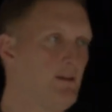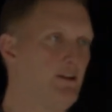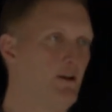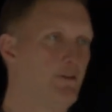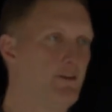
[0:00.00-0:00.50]

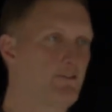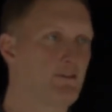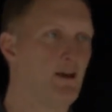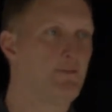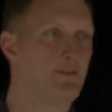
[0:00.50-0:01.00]

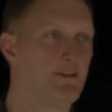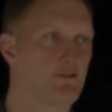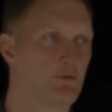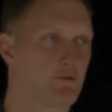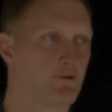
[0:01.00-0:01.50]
this
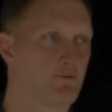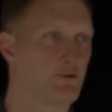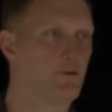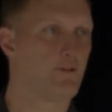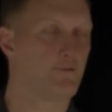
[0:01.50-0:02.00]
source of
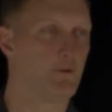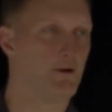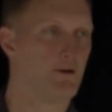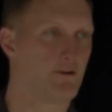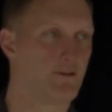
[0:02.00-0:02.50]
truth, if you
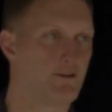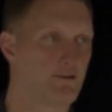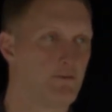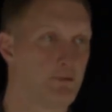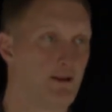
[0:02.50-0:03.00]
will, or
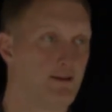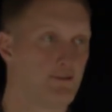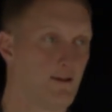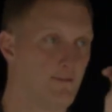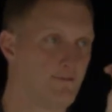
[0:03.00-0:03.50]
this
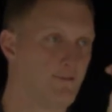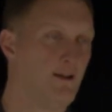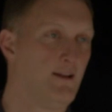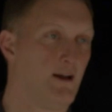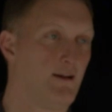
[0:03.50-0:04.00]
place of
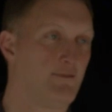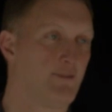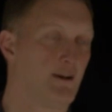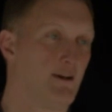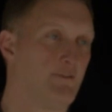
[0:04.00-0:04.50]

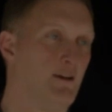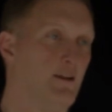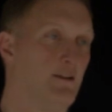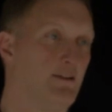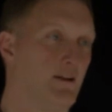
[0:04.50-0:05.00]

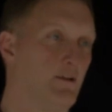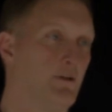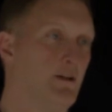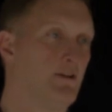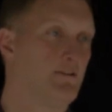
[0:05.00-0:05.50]

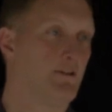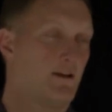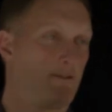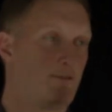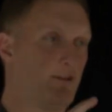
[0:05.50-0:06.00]

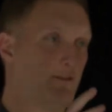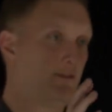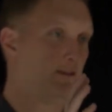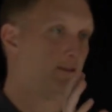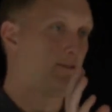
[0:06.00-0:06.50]

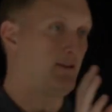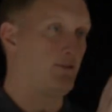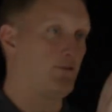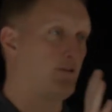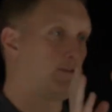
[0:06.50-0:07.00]

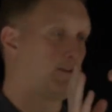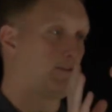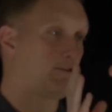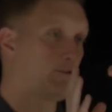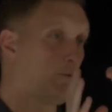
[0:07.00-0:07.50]
the
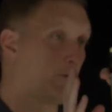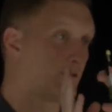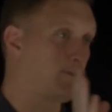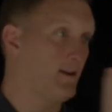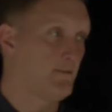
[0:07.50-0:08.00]

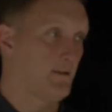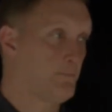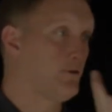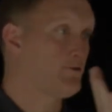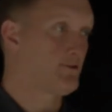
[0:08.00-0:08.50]
source
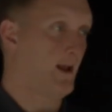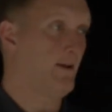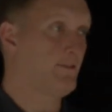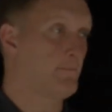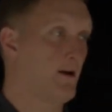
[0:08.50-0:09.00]
that pushes
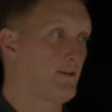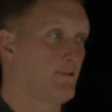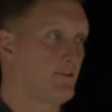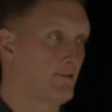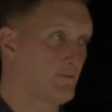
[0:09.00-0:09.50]
out the
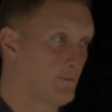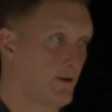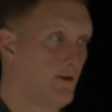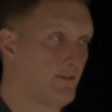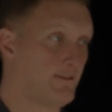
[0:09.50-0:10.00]
monitoring software
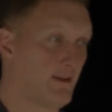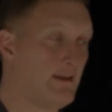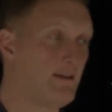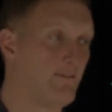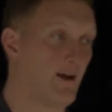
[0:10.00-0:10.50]
to all these
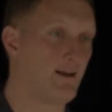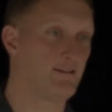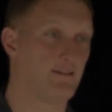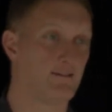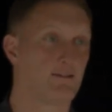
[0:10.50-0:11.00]
end
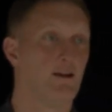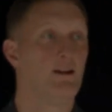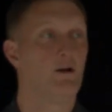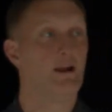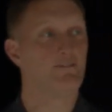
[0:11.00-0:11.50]
devices,
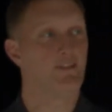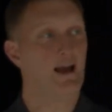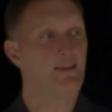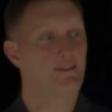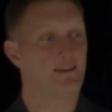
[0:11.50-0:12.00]
if
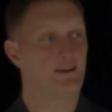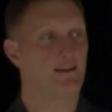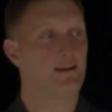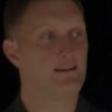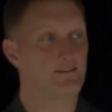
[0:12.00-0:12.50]
that
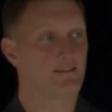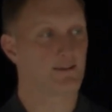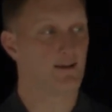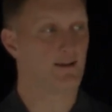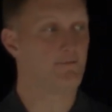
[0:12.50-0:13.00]
thing is